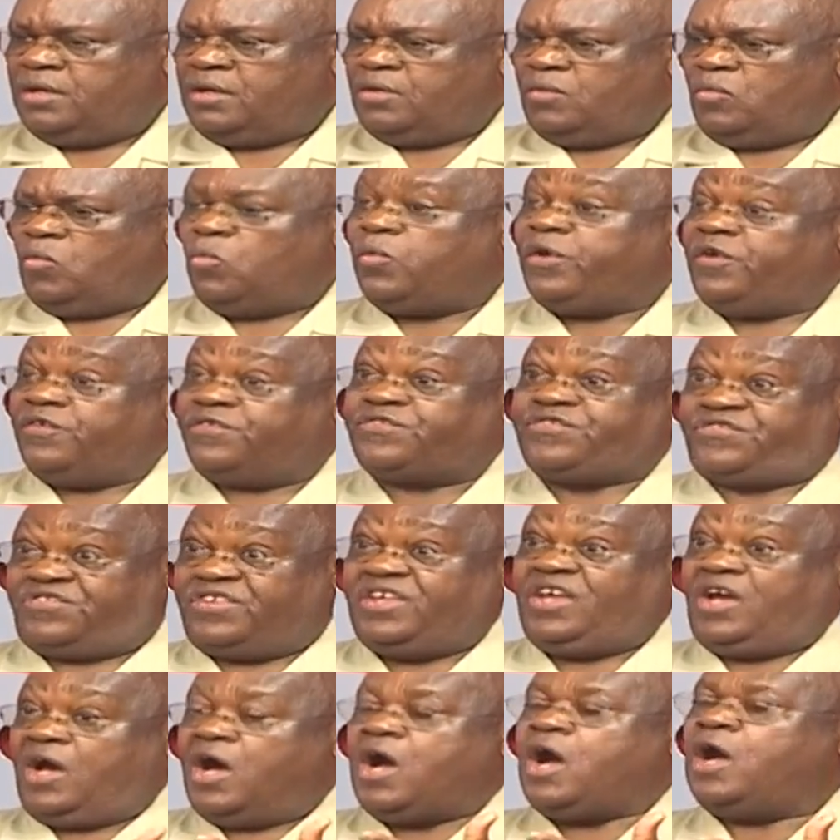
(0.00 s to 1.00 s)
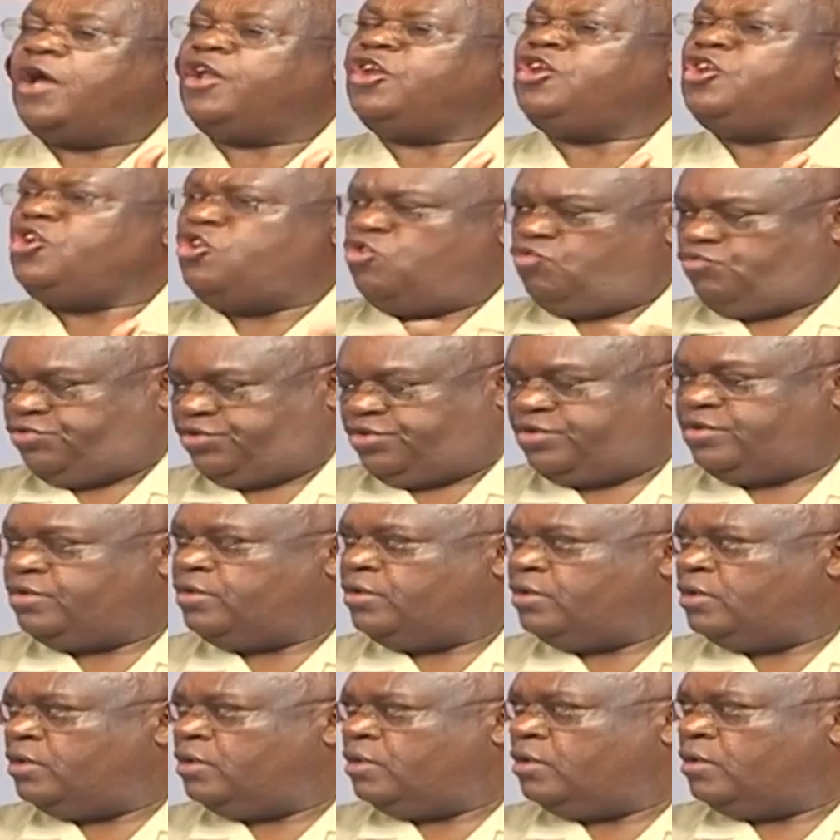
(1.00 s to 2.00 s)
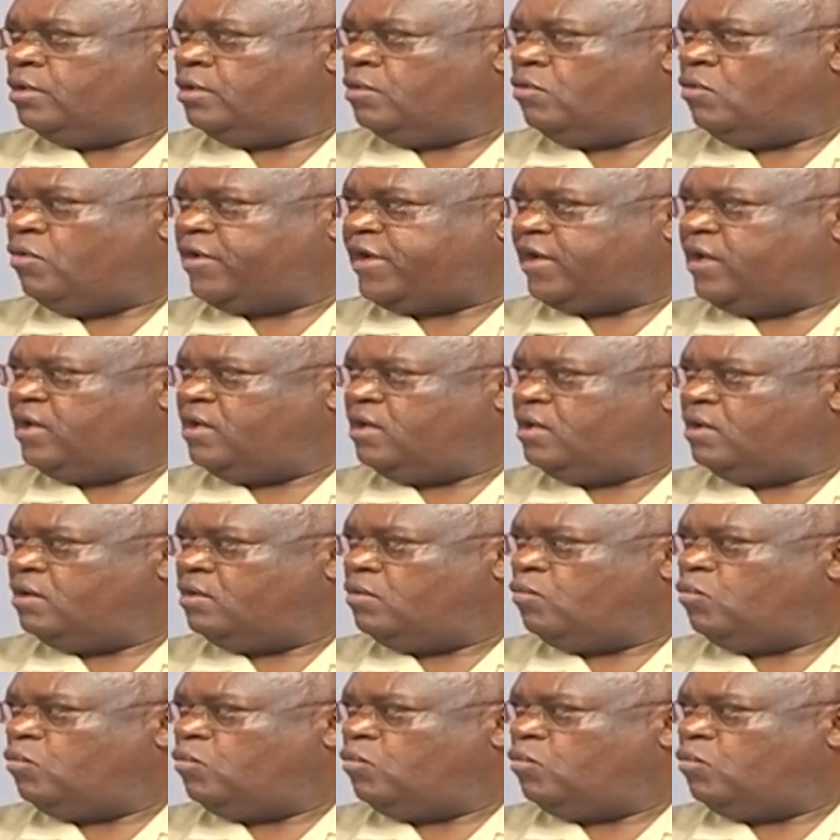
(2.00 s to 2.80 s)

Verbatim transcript: we see her nude. Okay,